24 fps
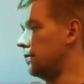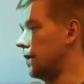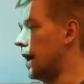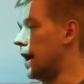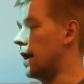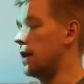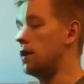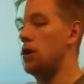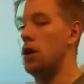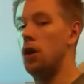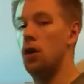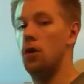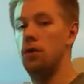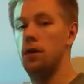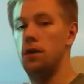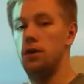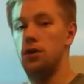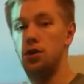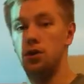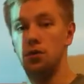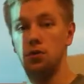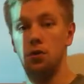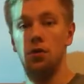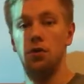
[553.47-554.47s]
I know
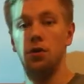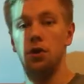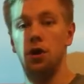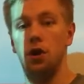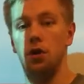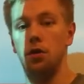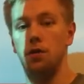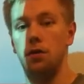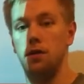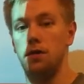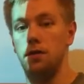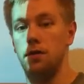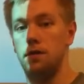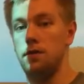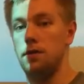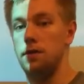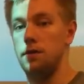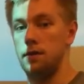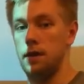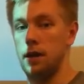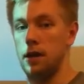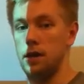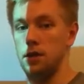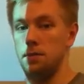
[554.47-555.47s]
that you don't know that this
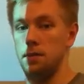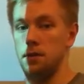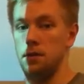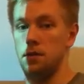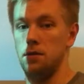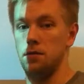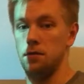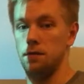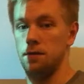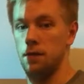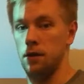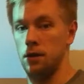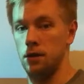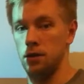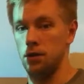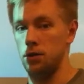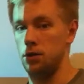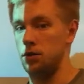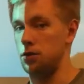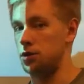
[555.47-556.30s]
is an exponential function.